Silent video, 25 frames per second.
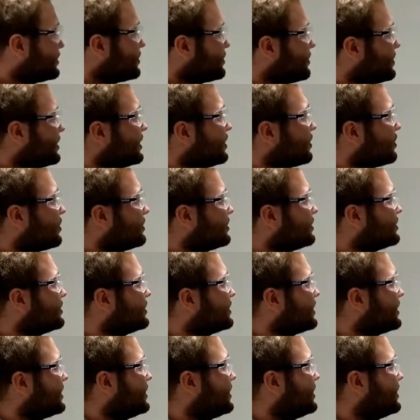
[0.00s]
So in order
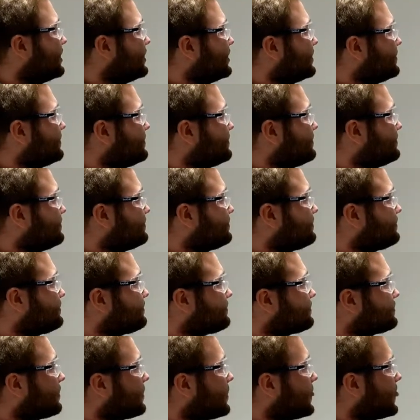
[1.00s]
to
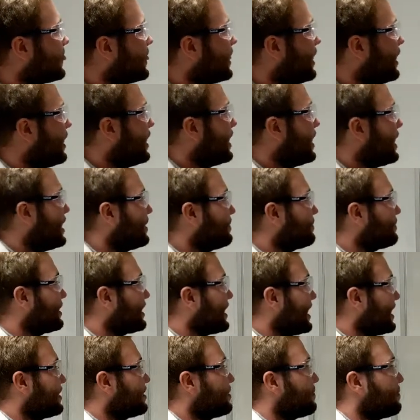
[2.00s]

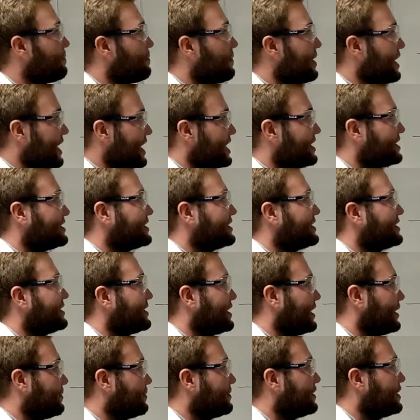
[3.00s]
get the
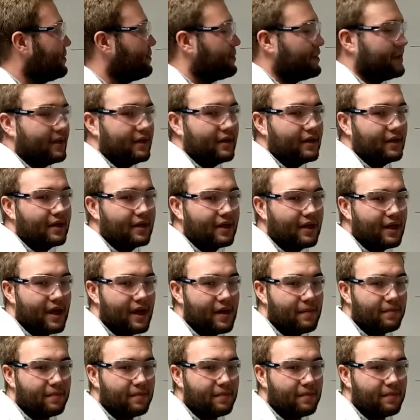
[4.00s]
best timekeeping,